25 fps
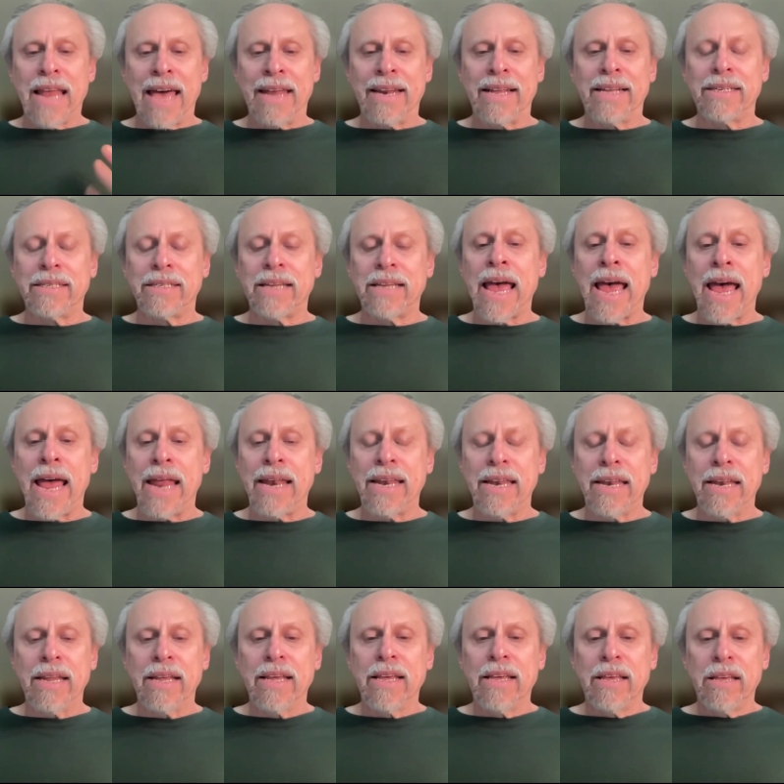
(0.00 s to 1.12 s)
and a
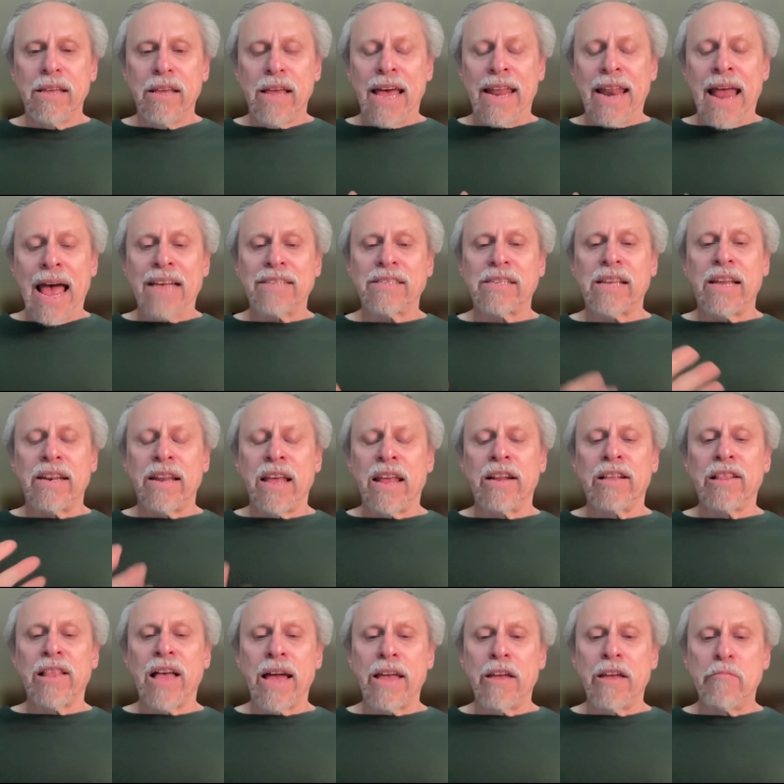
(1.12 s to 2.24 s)
debt, an asset and a
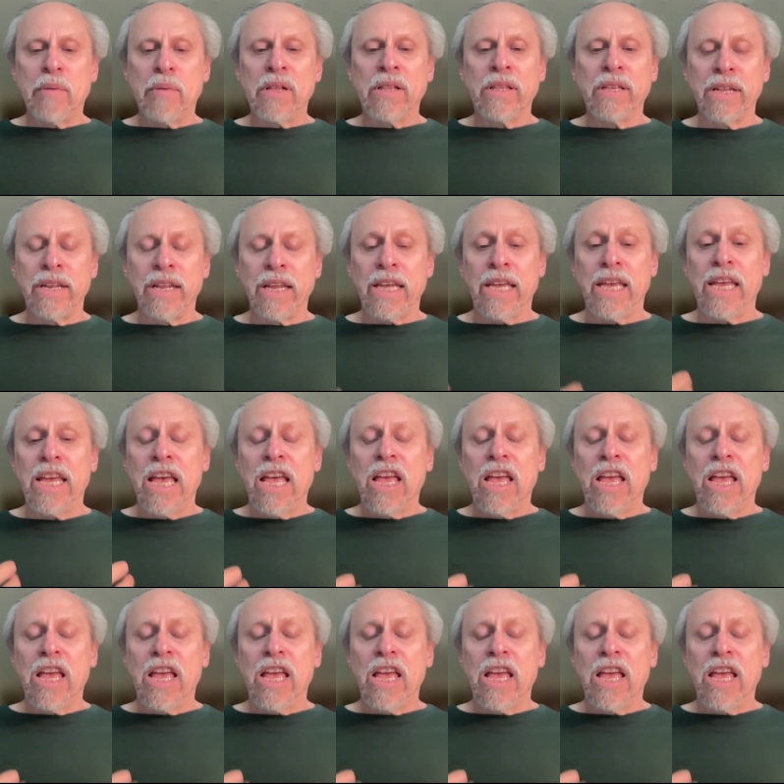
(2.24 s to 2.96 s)
liability.